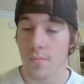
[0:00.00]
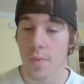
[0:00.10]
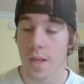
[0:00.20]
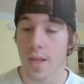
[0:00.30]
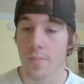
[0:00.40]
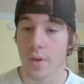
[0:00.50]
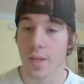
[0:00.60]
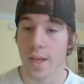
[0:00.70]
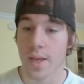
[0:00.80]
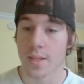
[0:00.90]
And
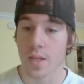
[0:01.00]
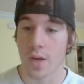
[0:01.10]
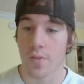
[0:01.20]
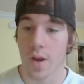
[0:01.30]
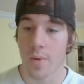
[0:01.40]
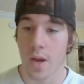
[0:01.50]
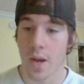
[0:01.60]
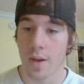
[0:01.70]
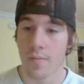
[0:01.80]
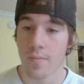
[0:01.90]
putting Kangaskhan right
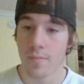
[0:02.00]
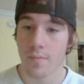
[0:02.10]
behind him.